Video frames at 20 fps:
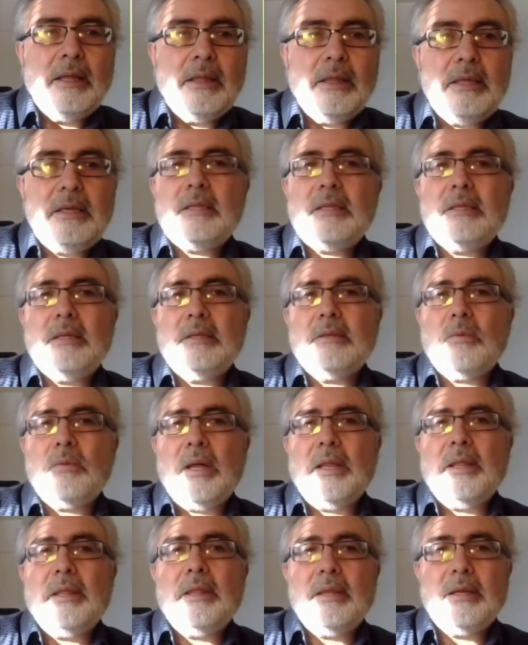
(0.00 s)
this is
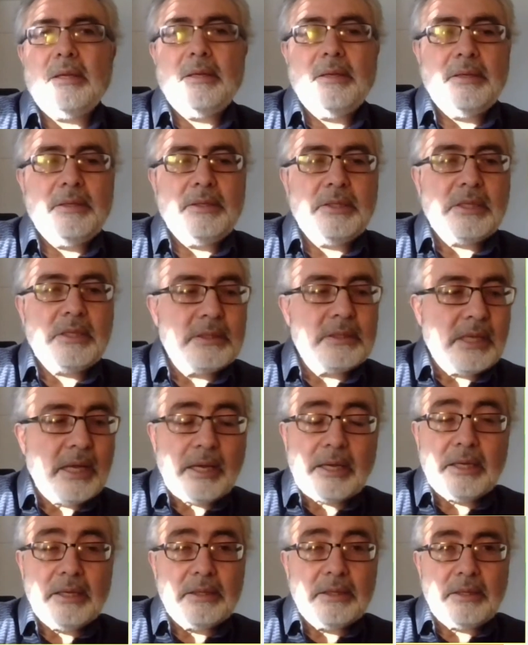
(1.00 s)
one thing. Is the
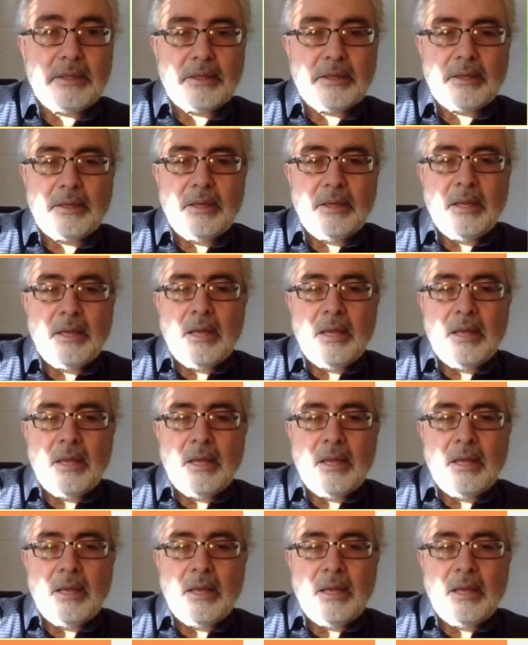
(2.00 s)
second thing,